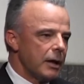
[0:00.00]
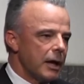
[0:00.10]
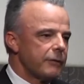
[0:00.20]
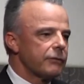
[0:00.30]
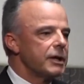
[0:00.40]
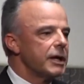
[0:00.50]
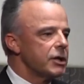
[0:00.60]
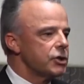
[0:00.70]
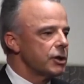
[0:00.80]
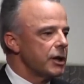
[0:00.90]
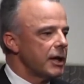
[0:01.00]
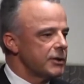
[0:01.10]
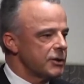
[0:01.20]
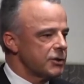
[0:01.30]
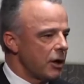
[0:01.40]
Every nation
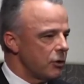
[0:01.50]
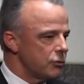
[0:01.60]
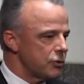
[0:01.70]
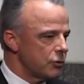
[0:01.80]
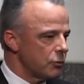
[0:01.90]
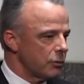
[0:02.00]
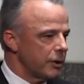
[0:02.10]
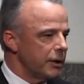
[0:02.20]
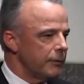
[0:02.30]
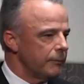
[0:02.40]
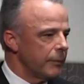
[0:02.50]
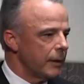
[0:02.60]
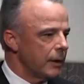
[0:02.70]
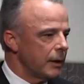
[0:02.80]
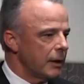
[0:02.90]
has its own story,
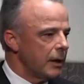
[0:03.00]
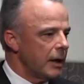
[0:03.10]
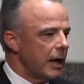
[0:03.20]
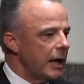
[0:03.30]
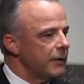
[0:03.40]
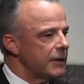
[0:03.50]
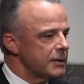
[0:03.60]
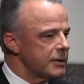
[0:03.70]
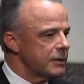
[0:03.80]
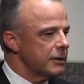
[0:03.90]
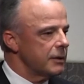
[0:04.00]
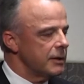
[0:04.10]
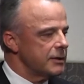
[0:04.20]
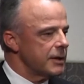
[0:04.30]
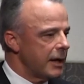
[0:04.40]
and this
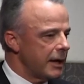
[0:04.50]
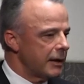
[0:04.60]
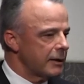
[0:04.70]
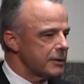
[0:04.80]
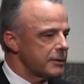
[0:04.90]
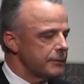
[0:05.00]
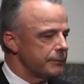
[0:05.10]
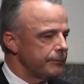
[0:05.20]
is ours.